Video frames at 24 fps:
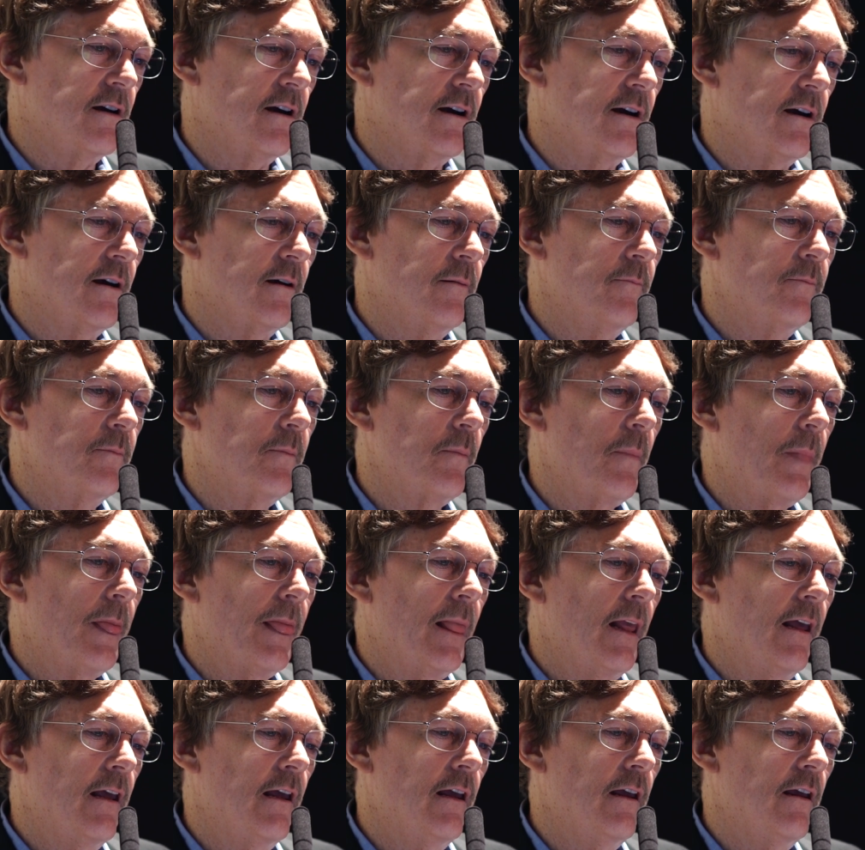
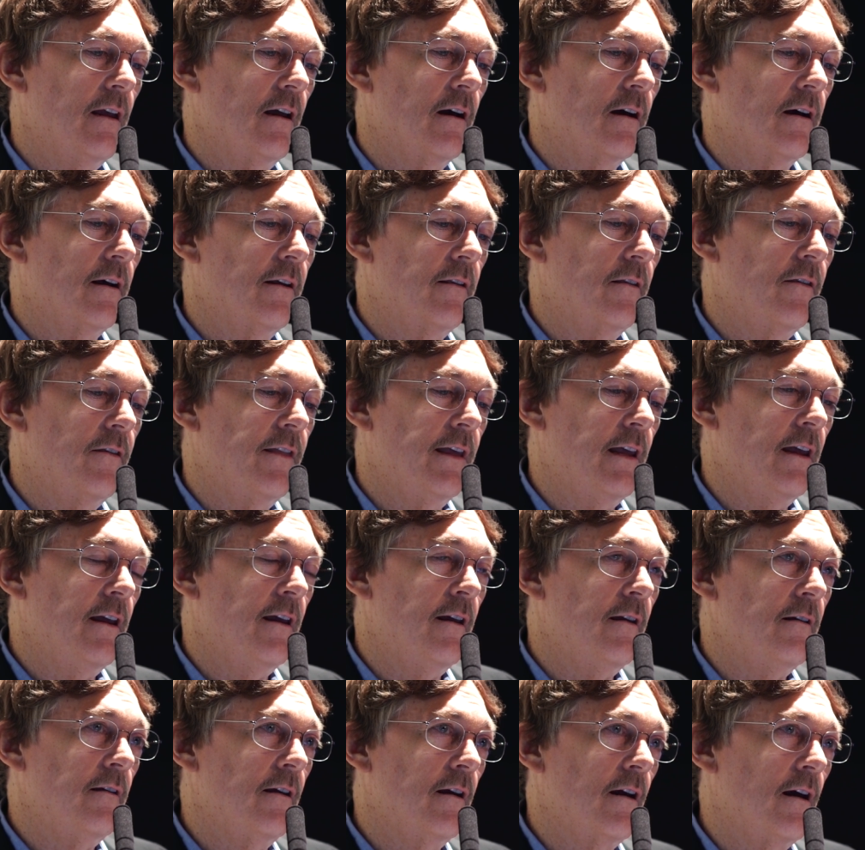
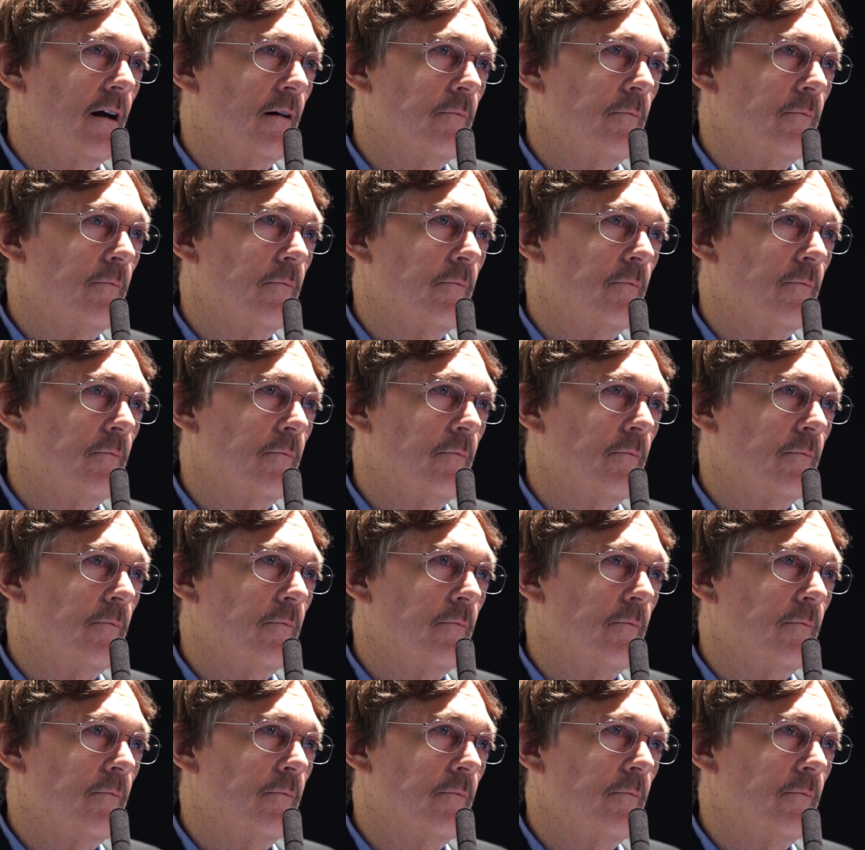the